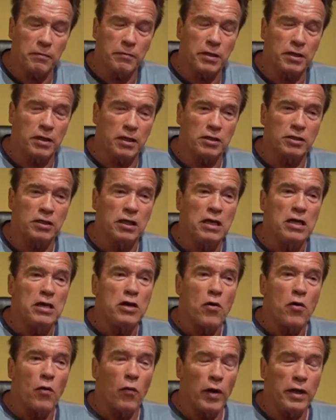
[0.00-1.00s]
because
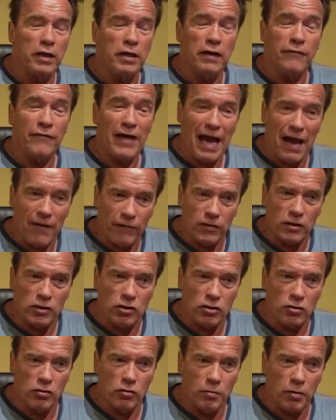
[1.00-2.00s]
when you have
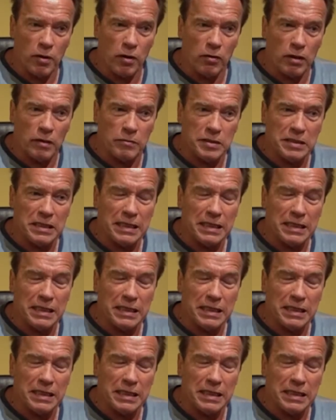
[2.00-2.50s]
after-school programs,